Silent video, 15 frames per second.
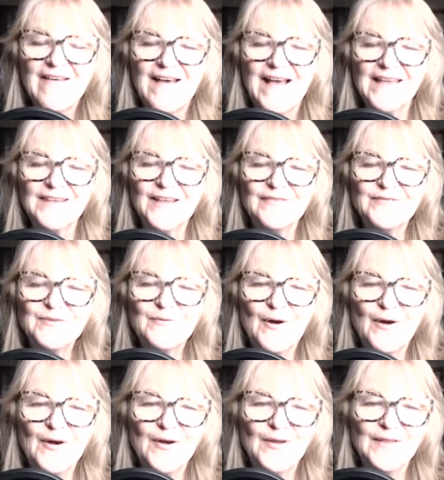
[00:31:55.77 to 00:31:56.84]
I love you
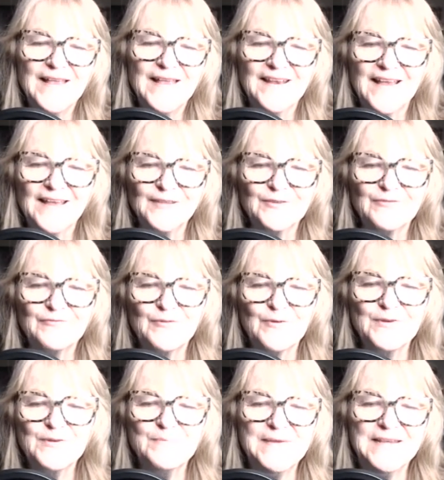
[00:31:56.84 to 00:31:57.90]
all, and I look forward
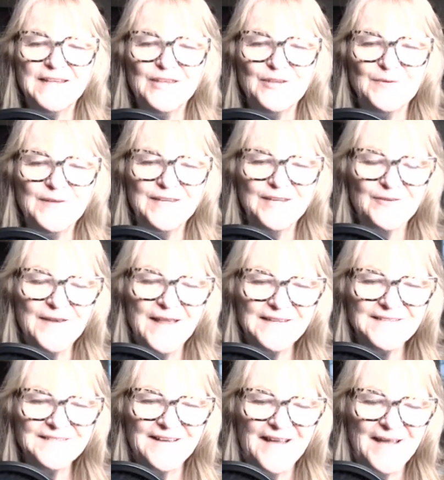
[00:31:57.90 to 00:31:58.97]
to meeting you here
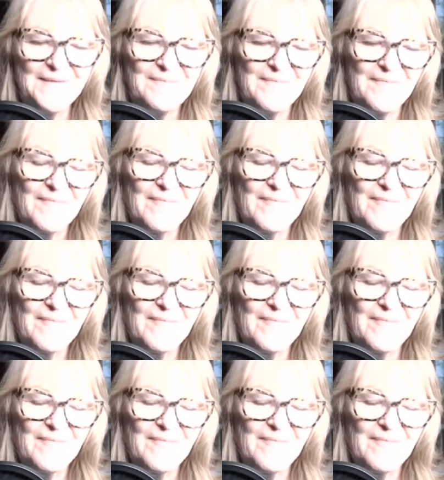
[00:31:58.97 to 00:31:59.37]
next time.